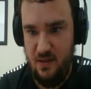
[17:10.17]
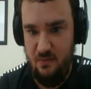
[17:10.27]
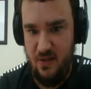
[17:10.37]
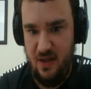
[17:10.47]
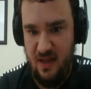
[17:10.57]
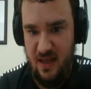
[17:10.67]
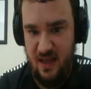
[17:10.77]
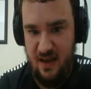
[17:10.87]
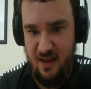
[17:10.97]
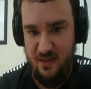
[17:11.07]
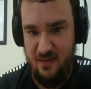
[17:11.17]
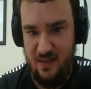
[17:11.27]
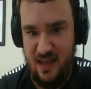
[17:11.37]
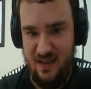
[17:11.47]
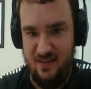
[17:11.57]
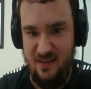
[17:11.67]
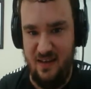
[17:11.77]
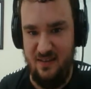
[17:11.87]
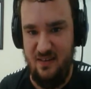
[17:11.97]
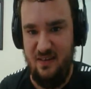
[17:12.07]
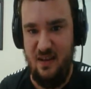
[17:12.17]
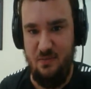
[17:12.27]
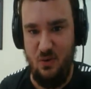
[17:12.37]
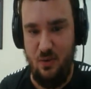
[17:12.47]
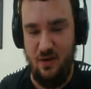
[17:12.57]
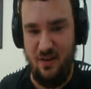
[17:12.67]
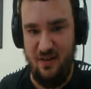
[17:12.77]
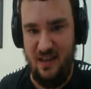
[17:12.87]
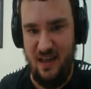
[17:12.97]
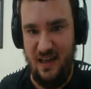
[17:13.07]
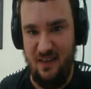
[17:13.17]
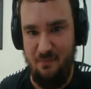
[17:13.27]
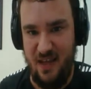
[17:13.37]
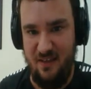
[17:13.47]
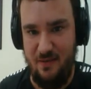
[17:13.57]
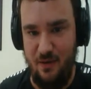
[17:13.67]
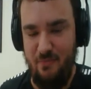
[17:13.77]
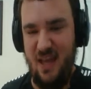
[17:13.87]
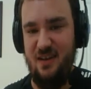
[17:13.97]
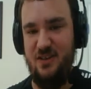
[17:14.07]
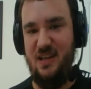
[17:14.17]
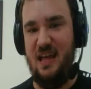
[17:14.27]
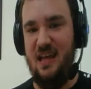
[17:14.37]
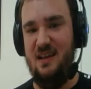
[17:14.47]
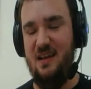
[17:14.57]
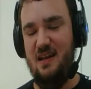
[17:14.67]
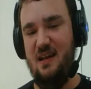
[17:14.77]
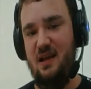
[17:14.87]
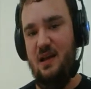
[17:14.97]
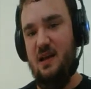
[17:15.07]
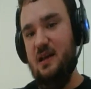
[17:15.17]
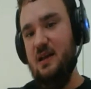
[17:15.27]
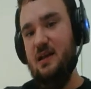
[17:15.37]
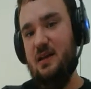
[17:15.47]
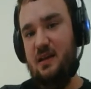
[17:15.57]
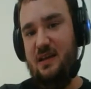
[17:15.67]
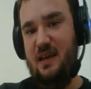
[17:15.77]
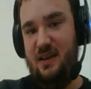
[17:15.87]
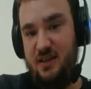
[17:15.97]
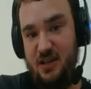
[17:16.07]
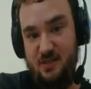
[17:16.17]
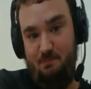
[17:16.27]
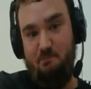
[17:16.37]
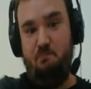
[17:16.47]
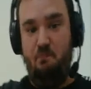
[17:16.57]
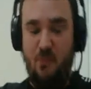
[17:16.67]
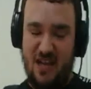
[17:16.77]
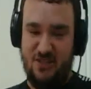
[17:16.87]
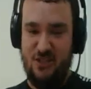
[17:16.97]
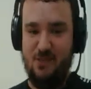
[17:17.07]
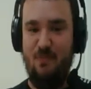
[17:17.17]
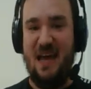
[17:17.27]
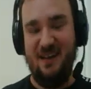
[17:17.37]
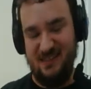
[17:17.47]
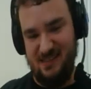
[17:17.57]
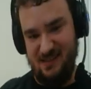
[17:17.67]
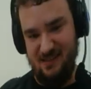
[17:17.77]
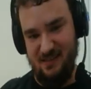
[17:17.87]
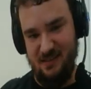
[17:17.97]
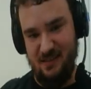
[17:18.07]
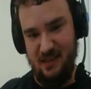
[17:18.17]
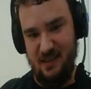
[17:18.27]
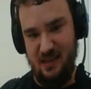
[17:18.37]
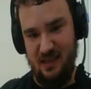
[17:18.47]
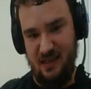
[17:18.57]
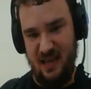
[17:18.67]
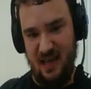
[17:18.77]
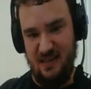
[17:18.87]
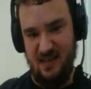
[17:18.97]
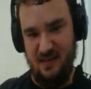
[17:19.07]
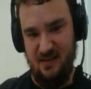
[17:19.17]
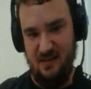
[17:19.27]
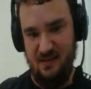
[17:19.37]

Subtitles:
But that doesn't seem to work on Giga because on page 10, Giga just bitch smacks Getten